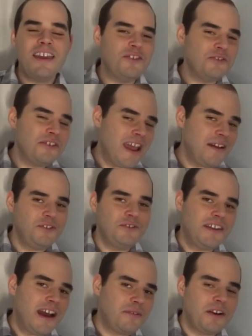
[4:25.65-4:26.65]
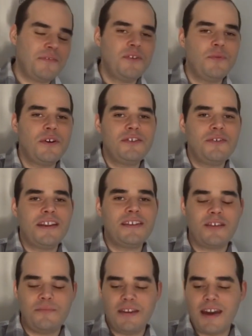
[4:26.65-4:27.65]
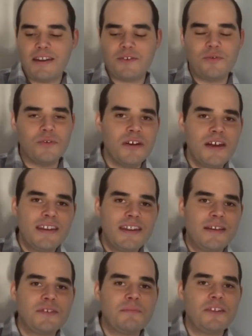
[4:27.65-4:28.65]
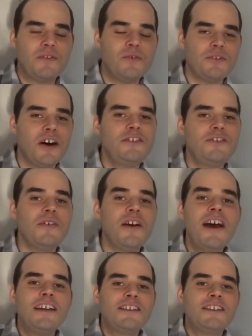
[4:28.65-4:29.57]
You don't even have to use a dowel rod if you want to. I just thought it'd be kind of cool to have something to hold on to.